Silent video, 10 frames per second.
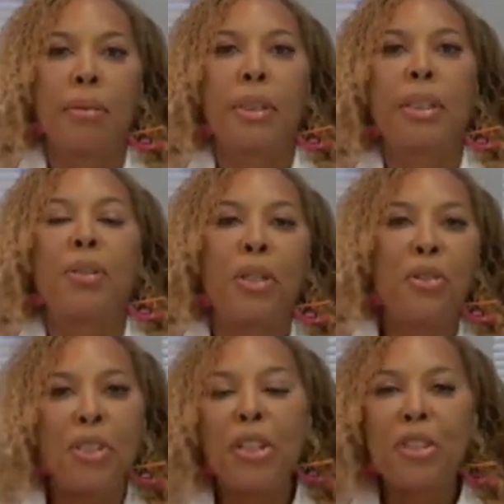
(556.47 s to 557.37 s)
So
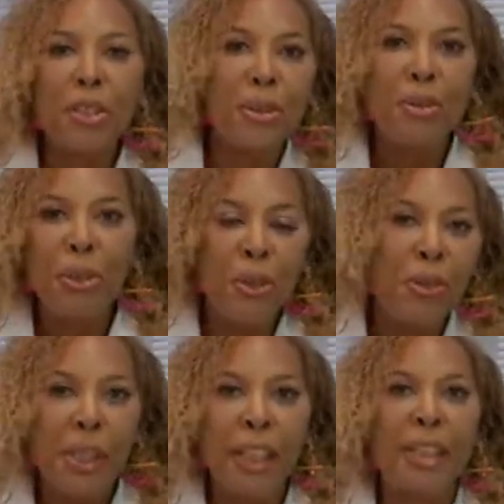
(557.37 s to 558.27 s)
those are the two new
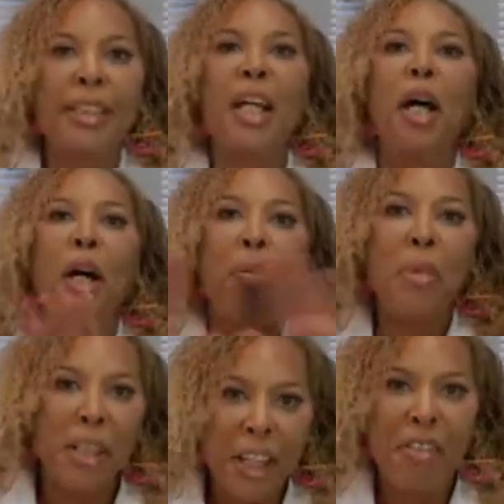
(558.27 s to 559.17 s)
things
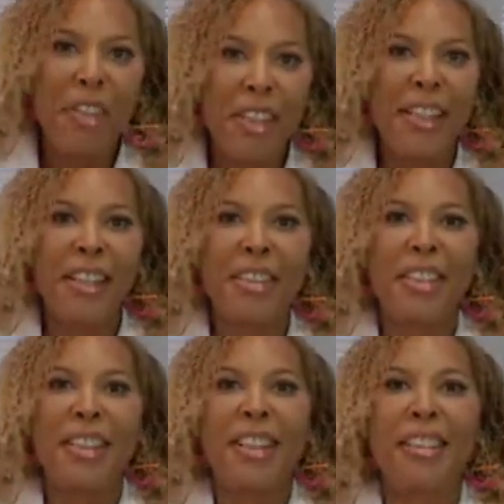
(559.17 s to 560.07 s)
among everything else
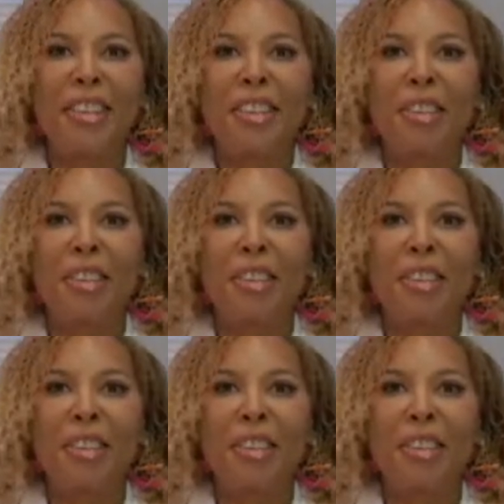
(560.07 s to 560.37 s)
that I do.